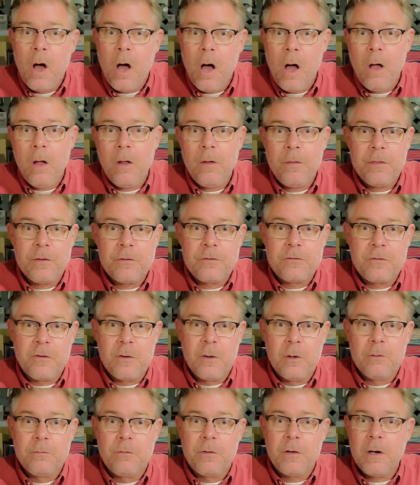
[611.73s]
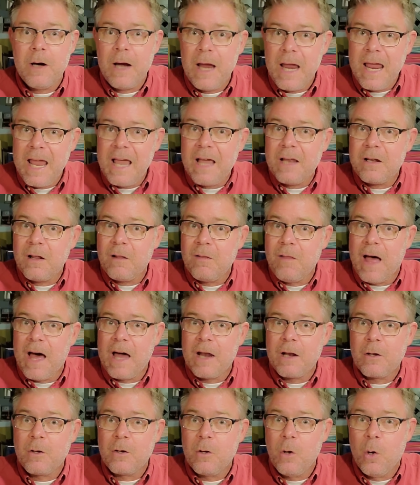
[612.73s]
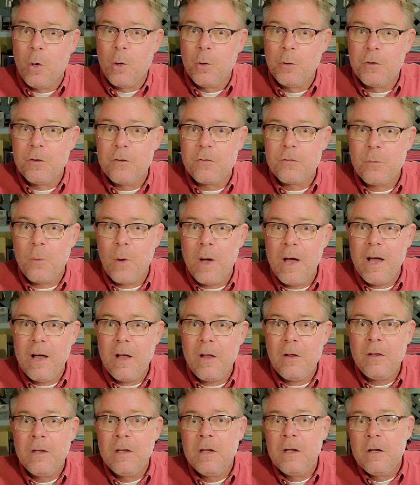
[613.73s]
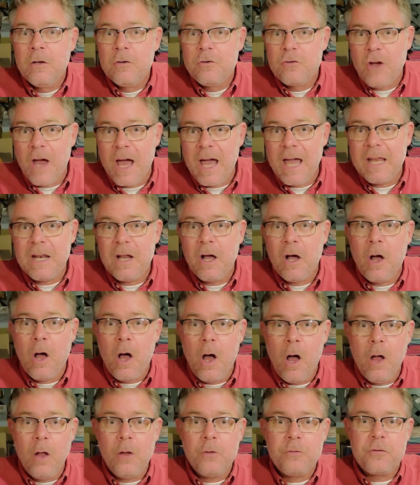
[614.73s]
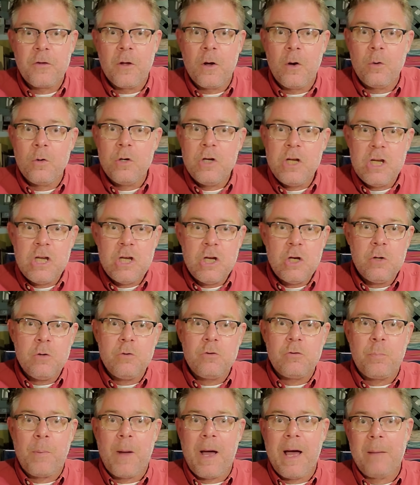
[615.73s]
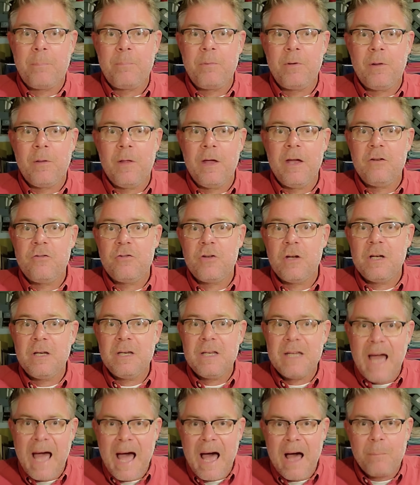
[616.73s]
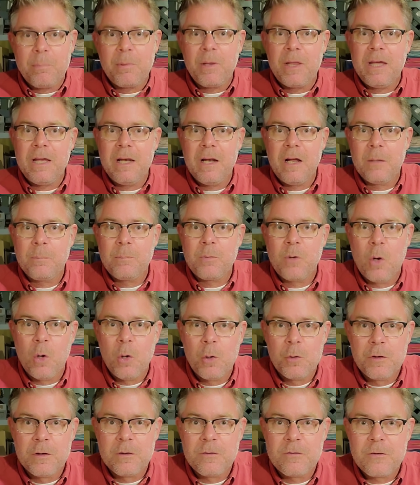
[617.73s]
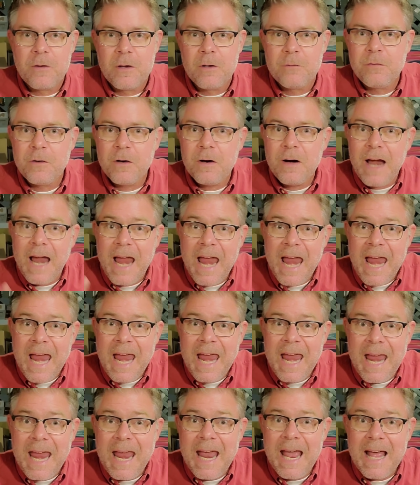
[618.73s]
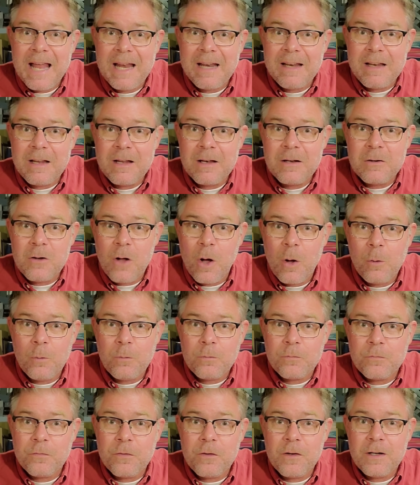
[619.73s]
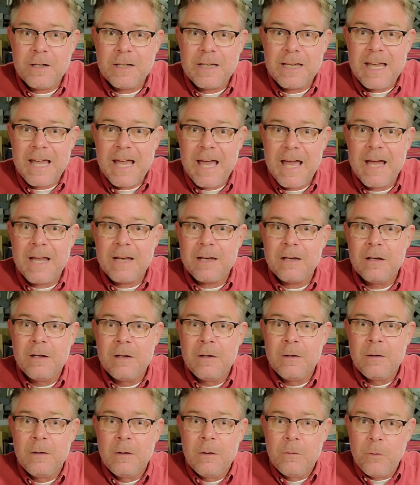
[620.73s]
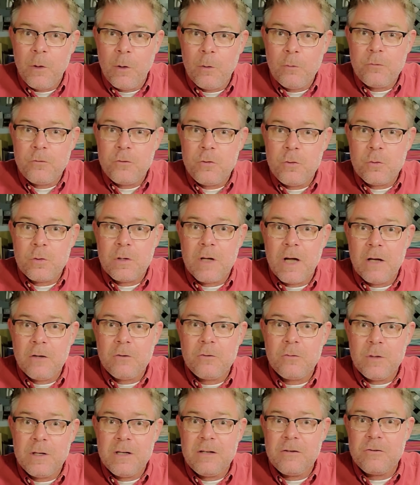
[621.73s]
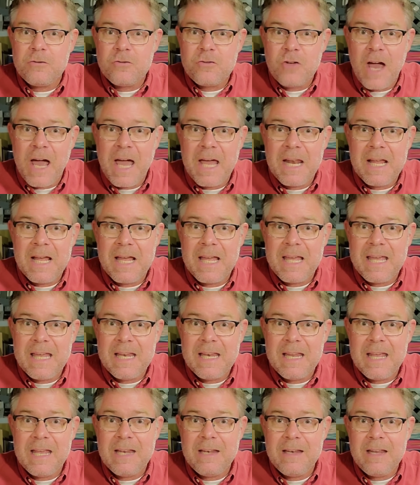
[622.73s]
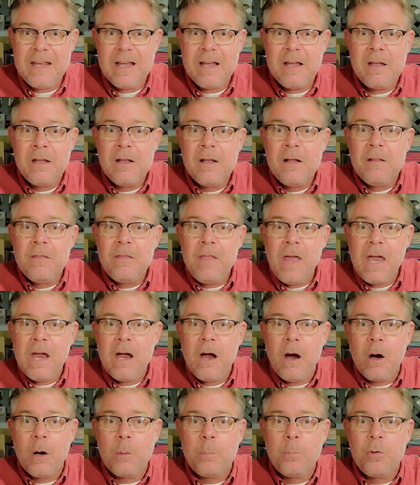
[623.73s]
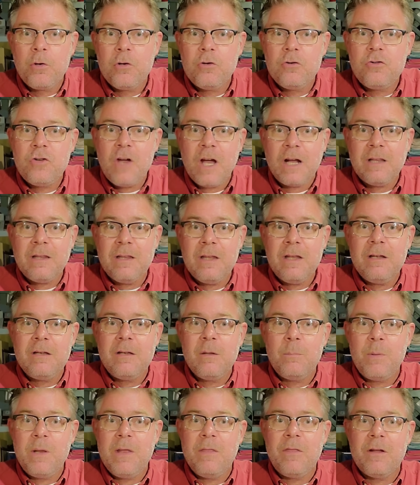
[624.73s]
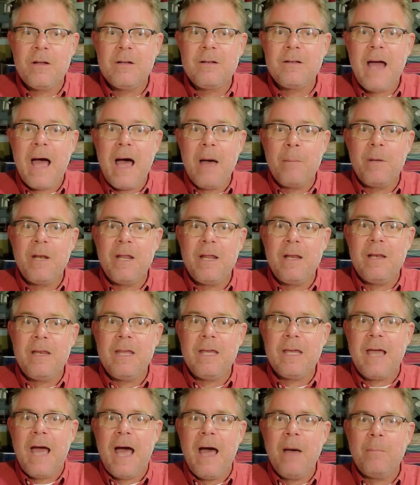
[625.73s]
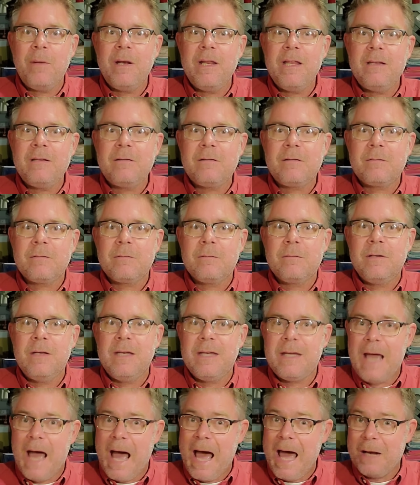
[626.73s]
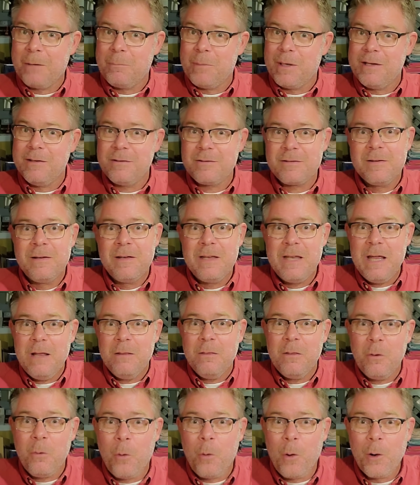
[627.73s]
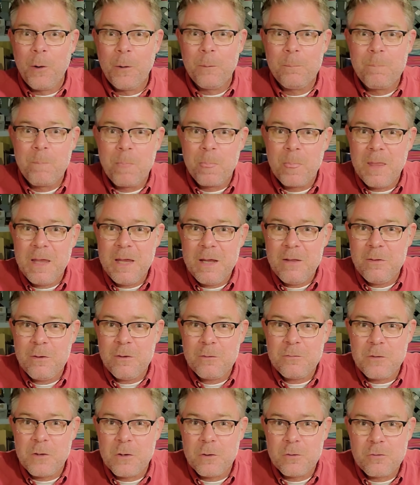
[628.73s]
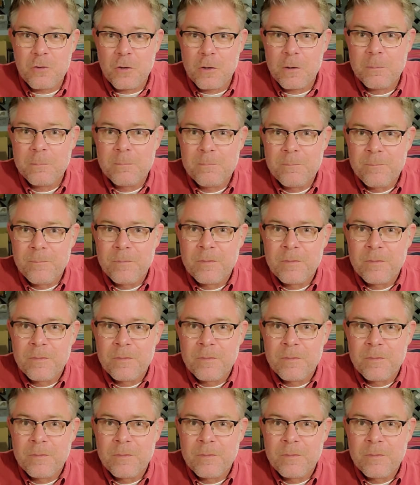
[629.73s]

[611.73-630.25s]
all the silver, and a lot of gold as well. China also, huge population, gobbling up gold and silver. And don't forget, those two countries, China and India, they are projected to be the dominant economies, economies in the world in the future.